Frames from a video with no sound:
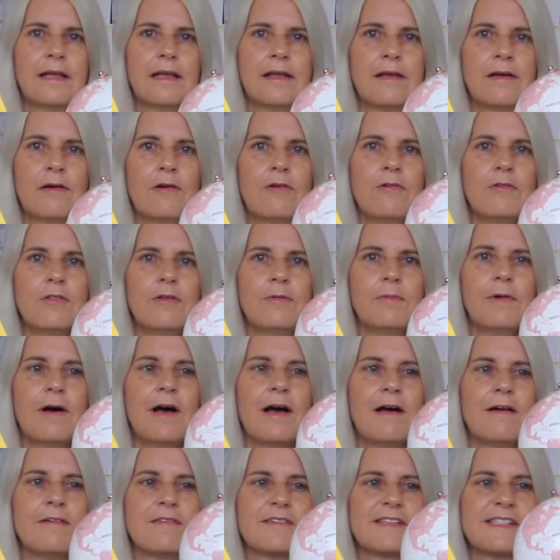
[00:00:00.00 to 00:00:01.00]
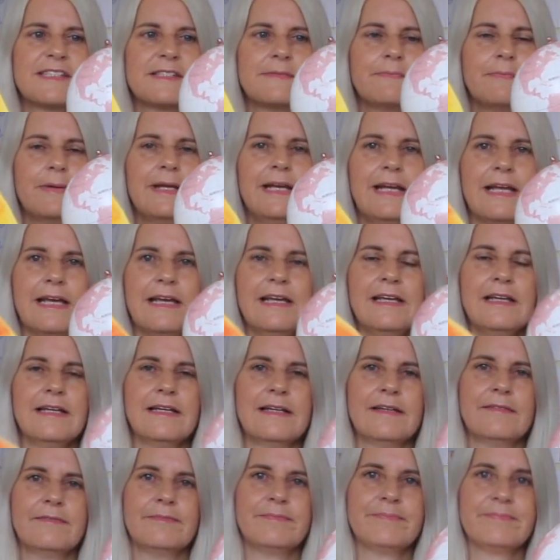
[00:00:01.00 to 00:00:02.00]
all the while spinning.
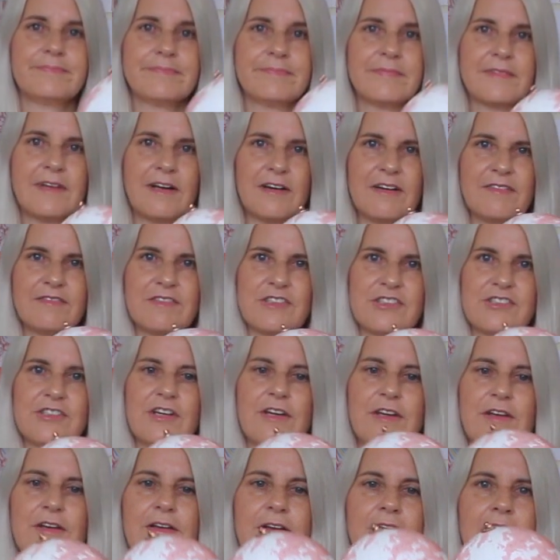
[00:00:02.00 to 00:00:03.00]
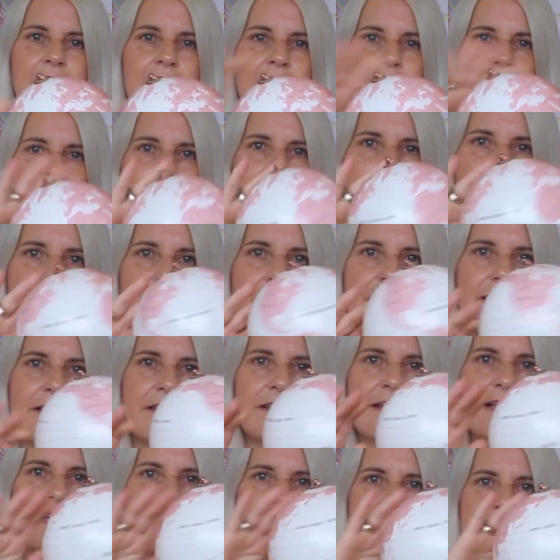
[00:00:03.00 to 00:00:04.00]
I have to show you. Like
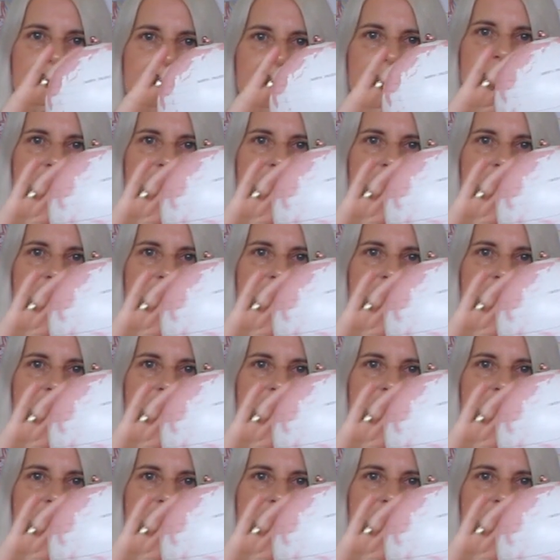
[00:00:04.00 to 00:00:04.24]
this,